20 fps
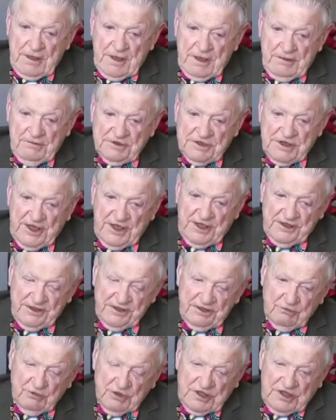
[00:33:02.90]
I was
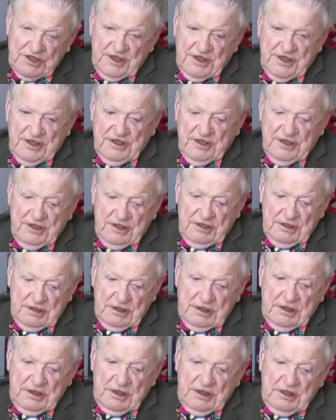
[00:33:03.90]
handed one day
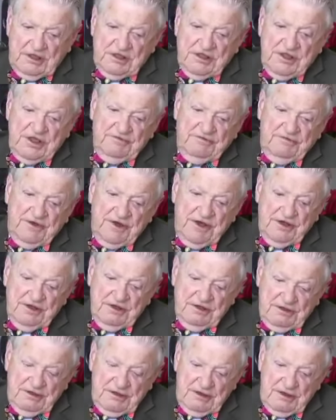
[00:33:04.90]
a set of
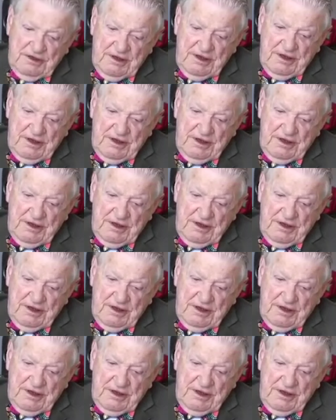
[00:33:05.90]
data.